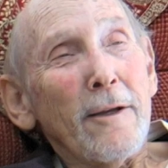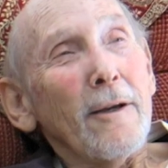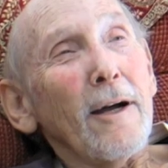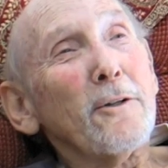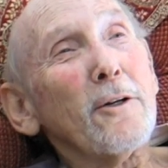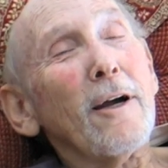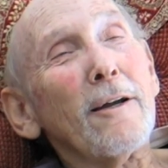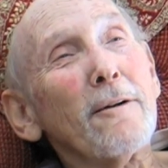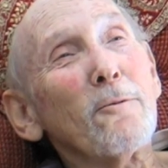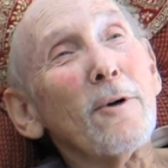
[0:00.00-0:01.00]
I took
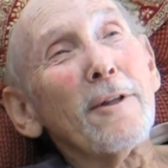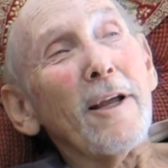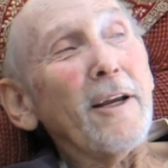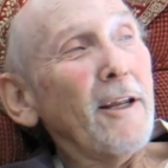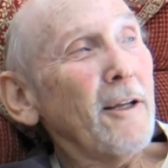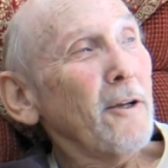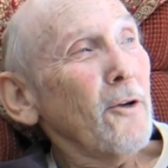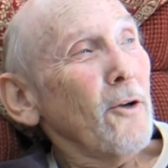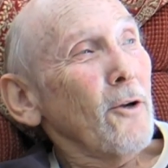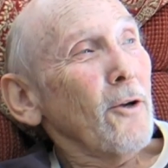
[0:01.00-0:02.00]
out one lady
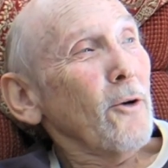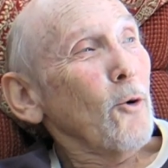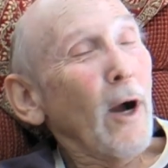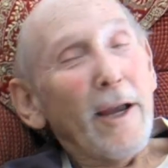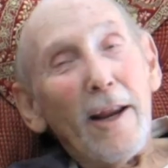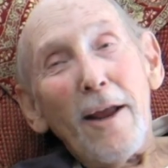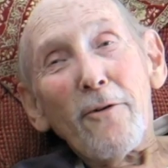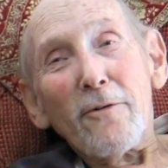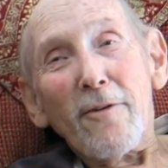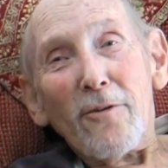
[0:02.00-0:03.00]
who I got
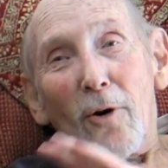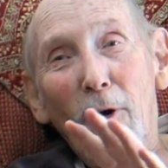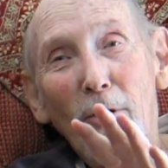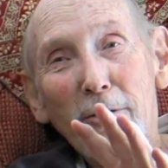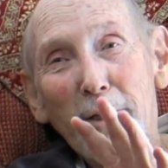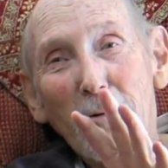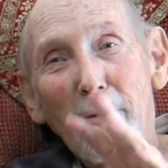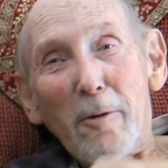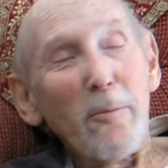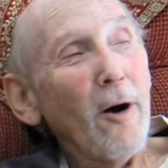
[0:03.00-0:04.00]
entrance to all
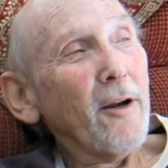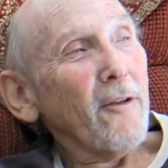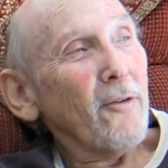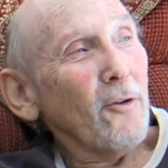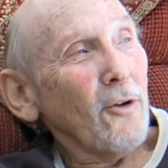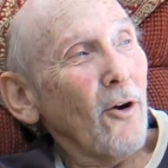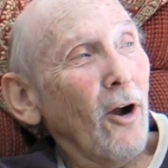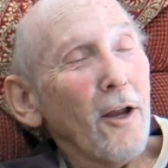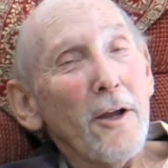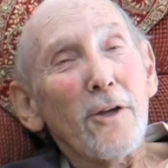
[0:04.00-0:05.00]
literary parties in New
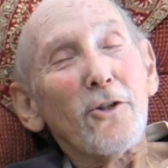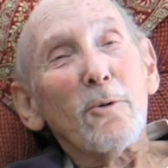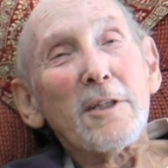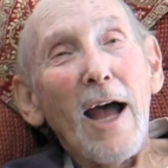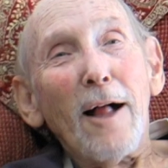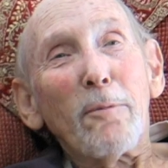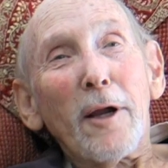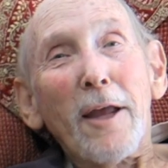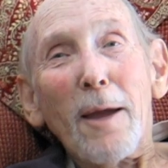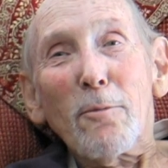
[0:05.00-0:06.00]
York. She was Albert
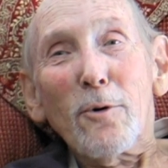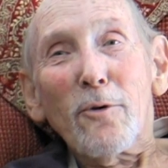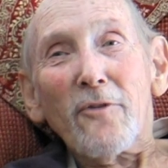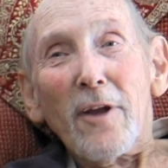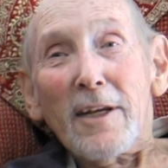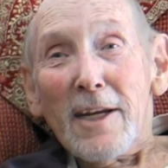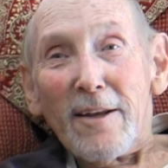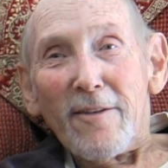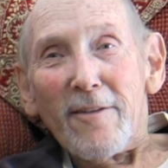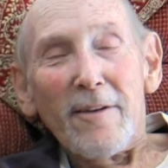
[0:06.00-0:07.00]
Camus'
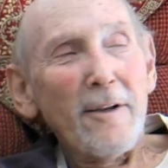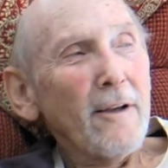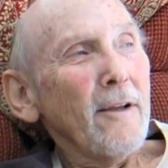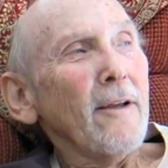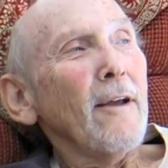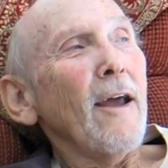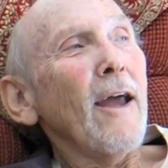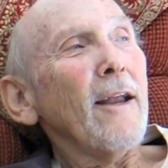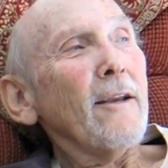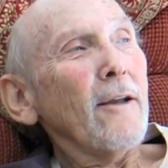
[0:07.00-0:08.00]
niece,
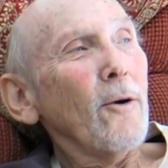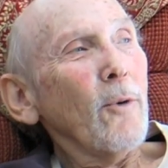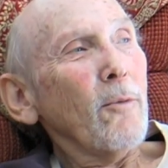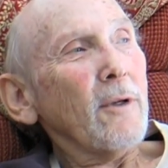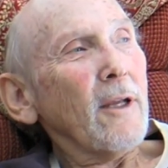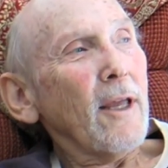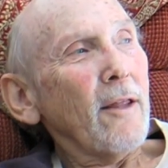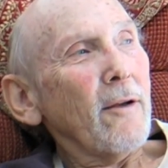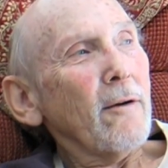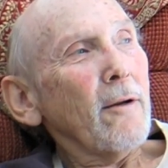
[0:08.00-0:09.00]
and we were
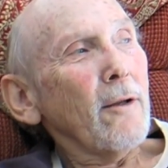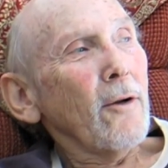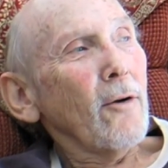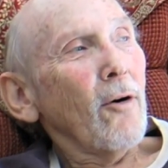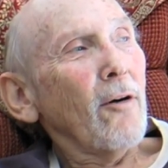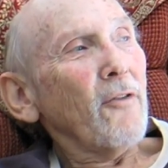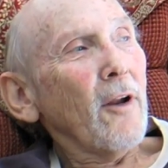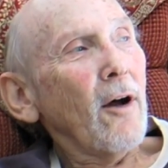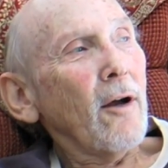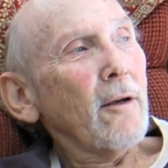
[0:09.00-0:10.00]
together off and
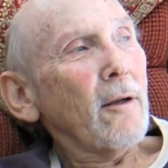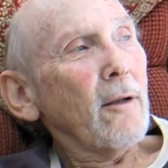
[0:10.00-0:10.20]
on